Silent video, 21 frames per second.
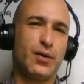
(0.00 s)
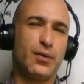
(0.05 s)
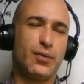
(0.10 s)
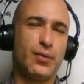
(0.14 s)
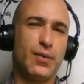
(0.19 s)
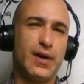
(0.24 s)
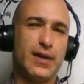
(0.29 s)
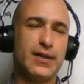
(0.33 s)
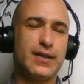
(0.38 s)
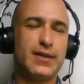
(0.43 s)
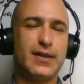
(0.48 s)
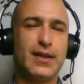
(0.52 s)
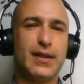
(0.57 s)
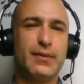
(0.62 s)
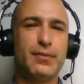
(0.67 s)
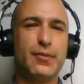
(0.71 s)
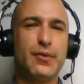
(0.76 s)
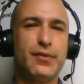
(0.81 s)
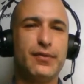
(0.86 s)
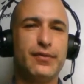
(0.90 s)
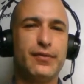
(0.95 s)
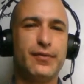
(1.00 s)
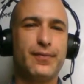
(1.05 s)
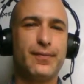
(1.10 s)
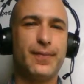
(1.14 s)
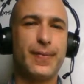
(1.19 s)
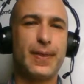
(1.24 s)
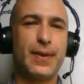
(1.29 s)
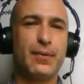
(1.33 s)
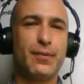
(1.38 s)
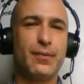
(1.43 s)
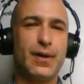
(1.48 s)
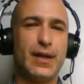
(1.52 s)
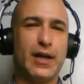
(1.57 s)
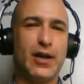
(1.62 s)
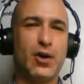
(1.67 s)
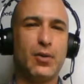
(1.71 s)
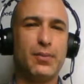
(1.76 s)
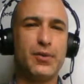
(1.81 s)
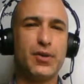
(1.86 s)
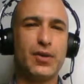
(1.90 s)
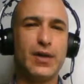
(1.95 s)
What is that move? Well, I
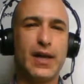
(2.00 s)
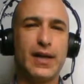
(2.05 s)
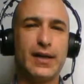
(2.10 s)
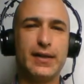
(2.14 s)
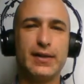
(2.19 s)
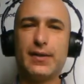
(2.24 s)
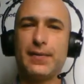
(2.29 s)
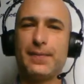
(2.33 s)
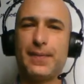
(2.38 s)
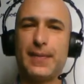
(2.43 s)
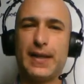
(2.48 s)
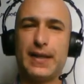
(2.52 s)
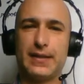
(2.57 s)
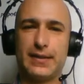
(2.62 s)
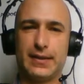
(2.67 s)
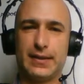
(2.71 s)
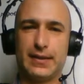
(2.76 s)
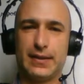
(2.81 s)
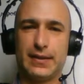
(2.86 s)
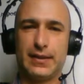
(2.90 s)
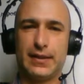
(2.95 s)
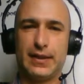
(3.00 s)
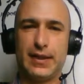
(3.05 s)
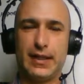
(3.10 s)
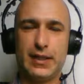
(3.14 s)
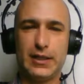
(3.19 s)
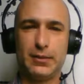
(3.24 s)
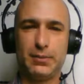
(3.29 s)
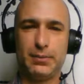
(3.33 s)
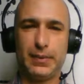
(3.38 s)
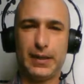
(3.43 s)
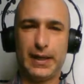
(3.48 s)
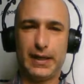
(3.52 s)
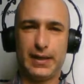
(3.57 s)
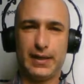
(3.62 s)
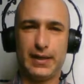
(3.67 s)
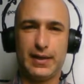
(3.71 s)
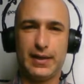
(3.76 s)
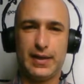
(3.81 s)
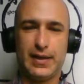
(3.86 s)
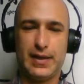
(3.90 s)
hope you got it. Is this play.